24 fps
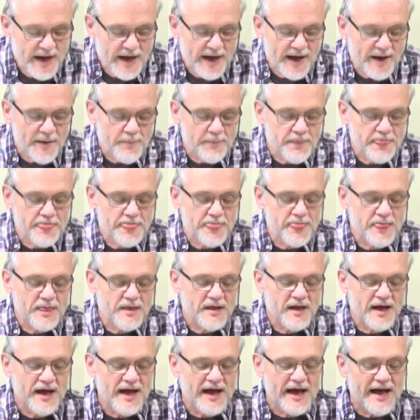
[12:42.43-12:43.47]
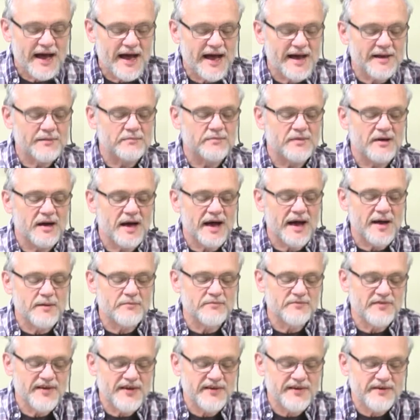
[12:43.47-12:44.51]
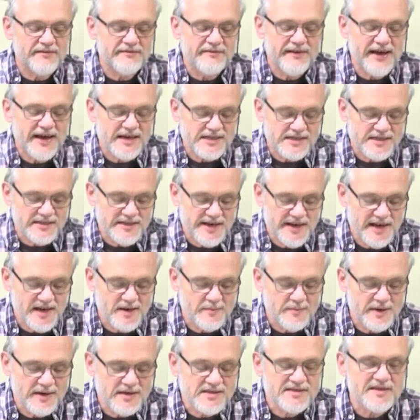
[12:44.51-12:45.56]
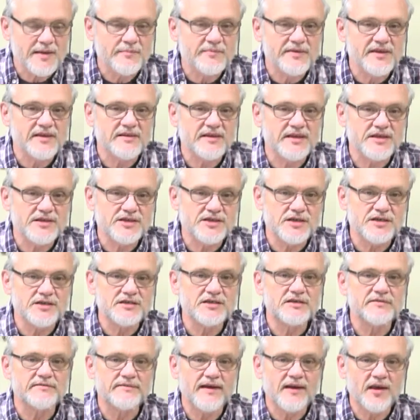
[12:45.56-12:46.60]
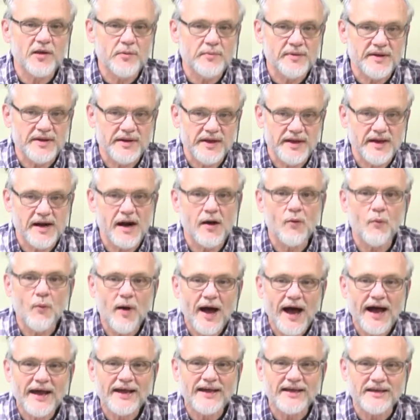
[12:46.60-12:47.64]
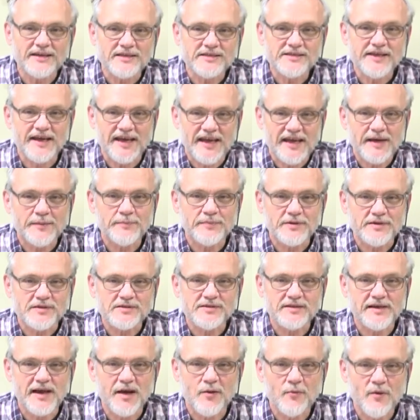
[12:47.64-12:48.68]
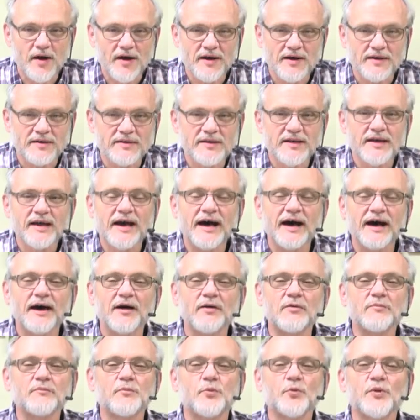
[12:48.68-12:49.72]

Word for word: Um, I am I am very fascinated by something that's just developing at our Watkins campus that I want to uh,